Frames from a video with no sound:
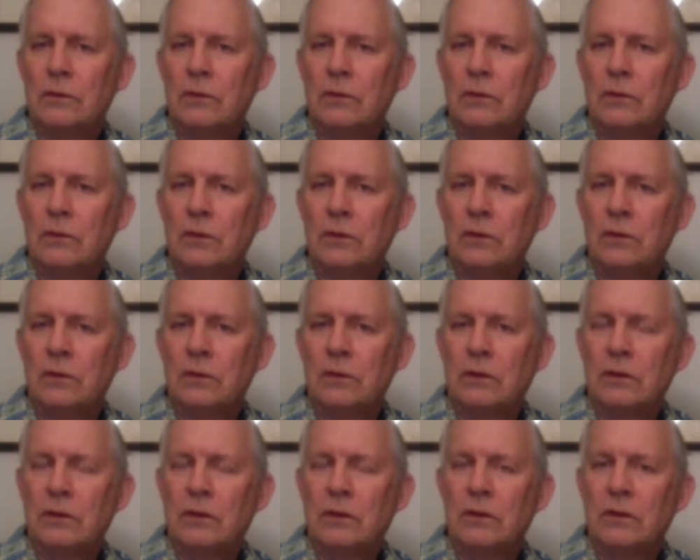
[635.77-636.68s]

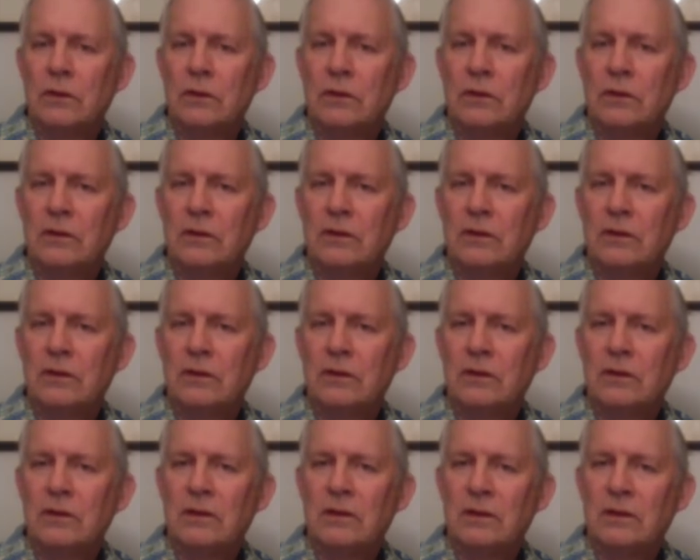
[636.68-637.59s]

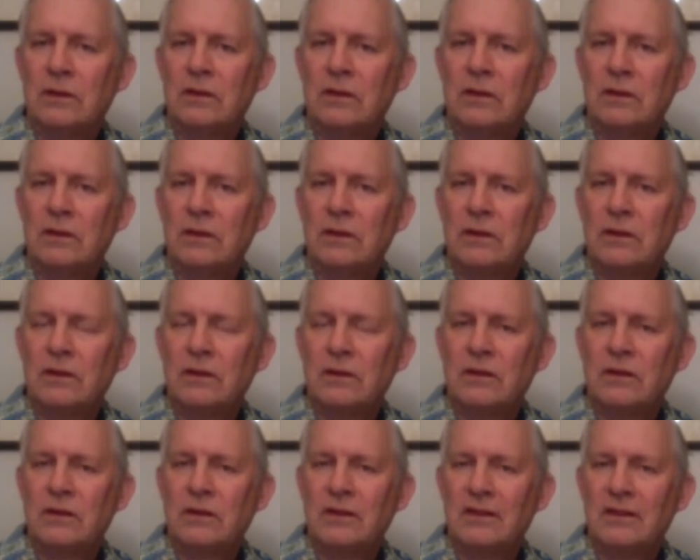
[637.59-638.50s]

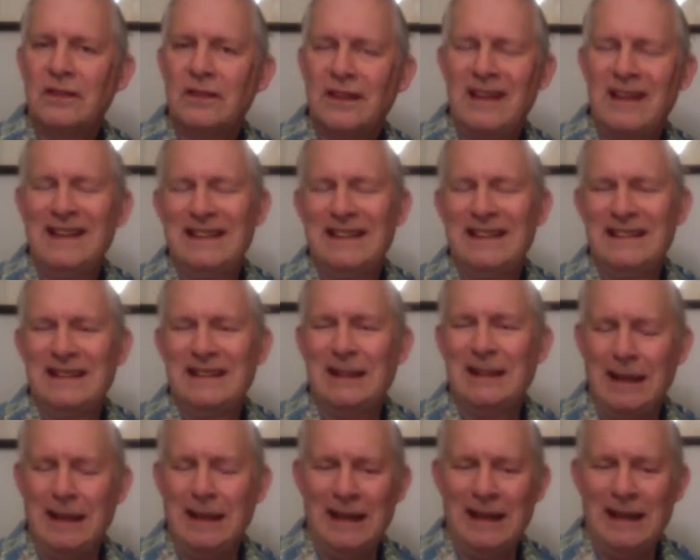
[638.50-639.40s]

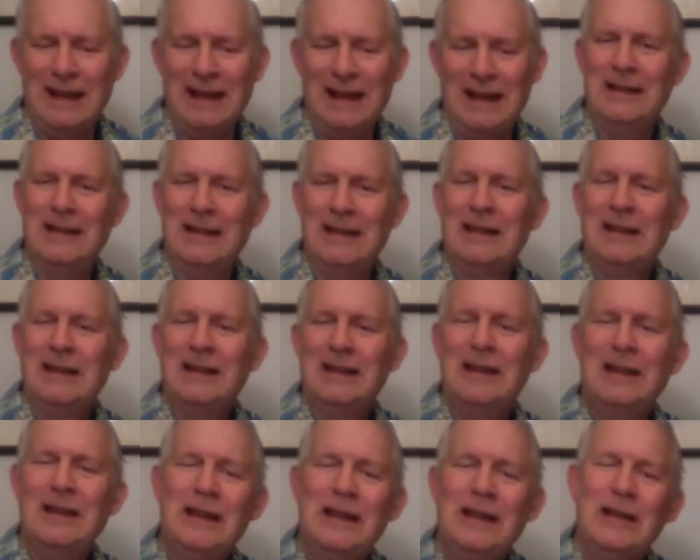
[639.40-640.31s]

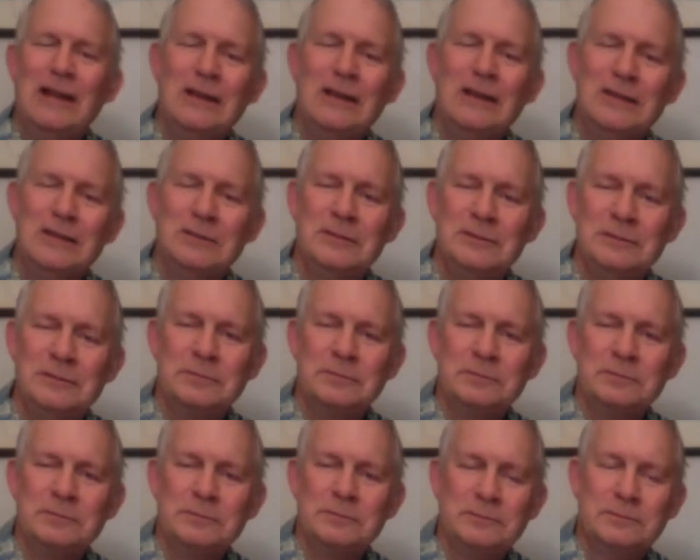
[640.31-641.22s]

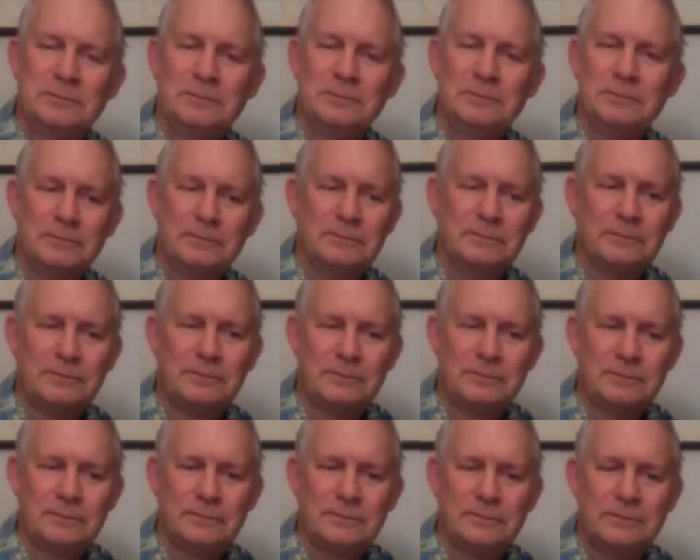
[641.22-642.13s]

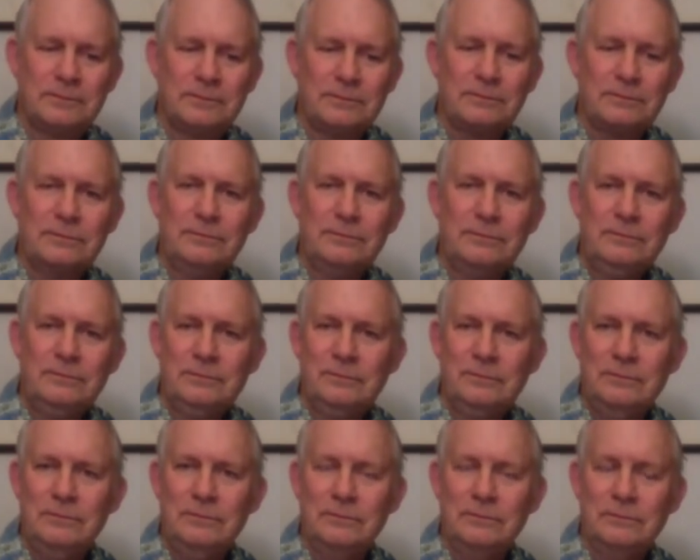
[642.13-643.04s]

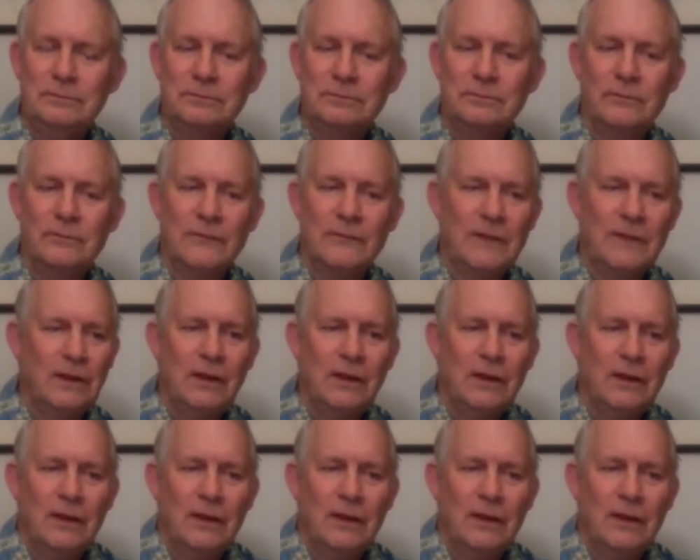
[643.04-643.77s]
The person shown says nothing.